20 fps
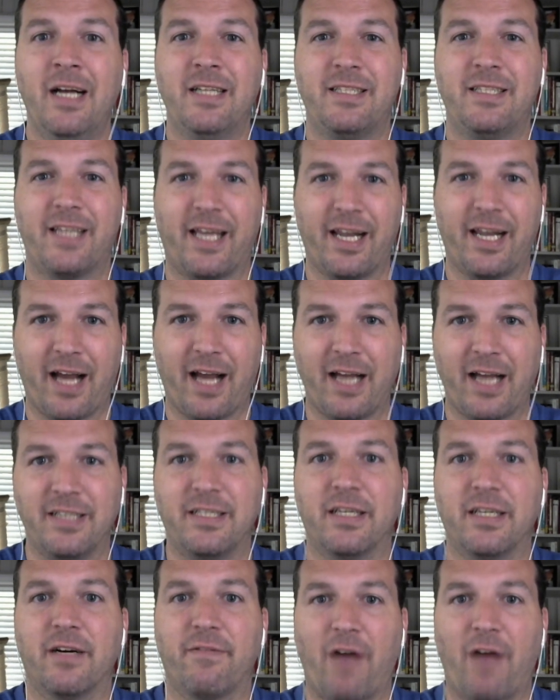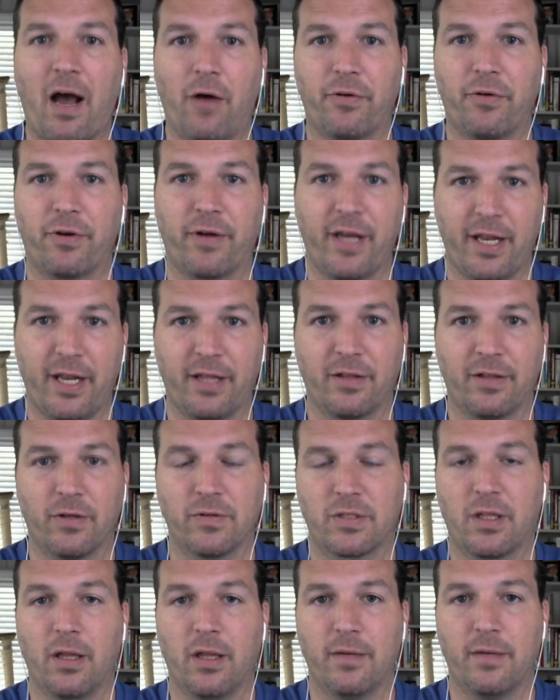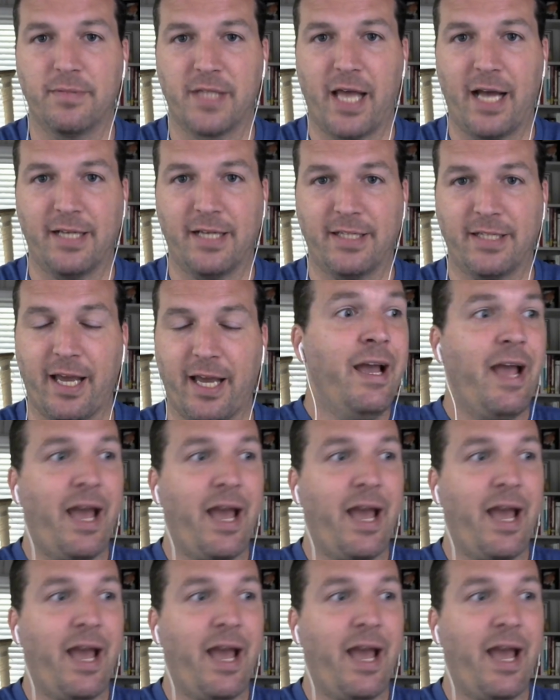to get an idea of how you're hitting those clubs that day.